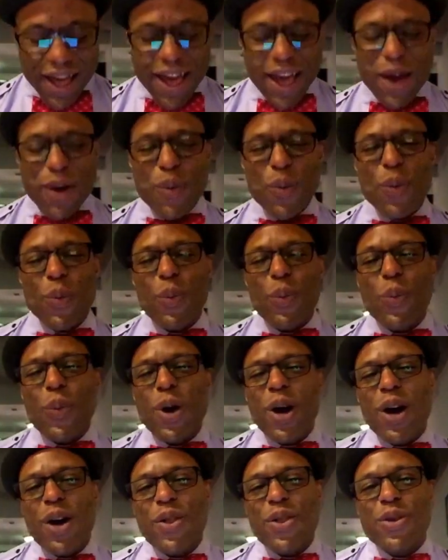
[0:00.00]
And
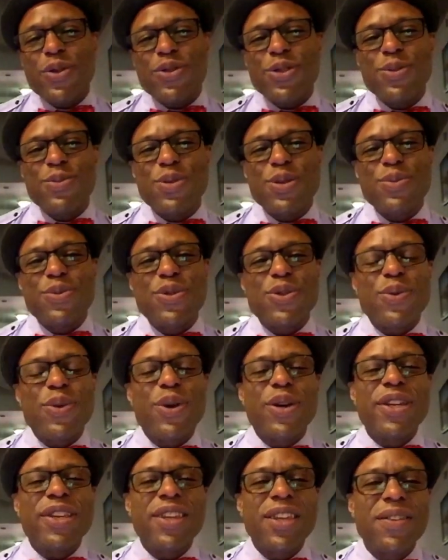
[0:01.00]
what are those symptoms? Well,
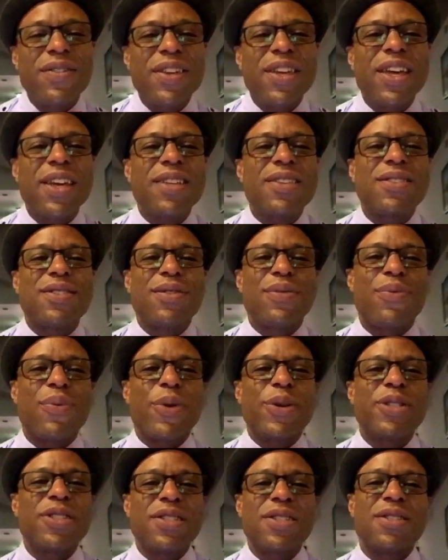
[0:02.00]
it alleviates the
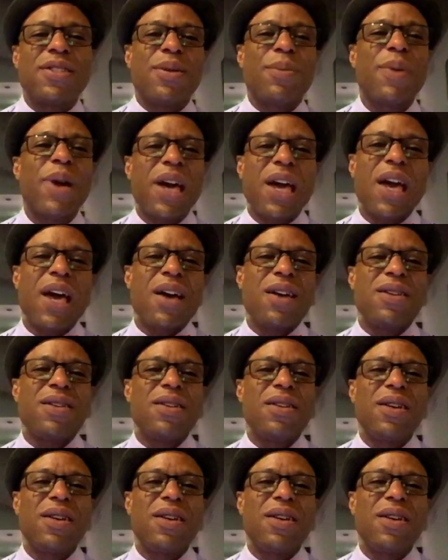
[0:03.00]
voices in my head.